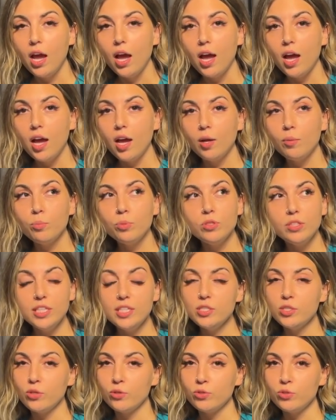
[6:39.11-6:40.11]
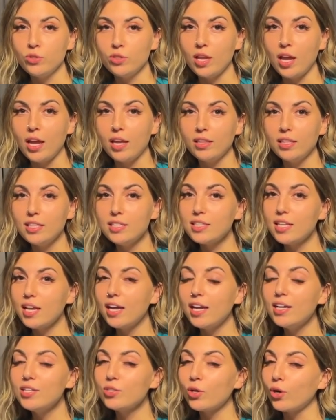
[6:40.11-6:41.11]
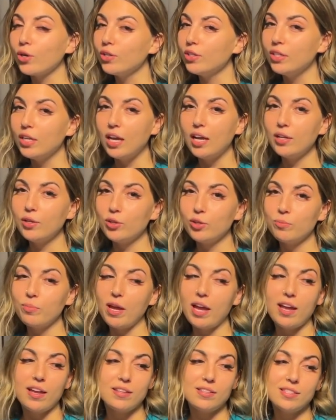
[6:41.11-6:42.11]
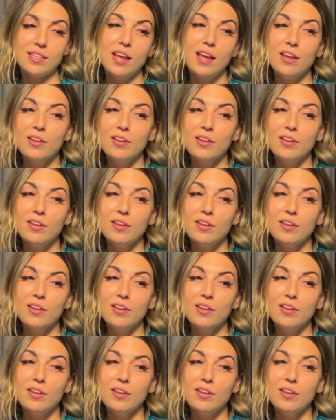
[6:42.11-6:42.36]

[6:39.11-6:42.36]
Uh, please don't do that. These guys are not good pets.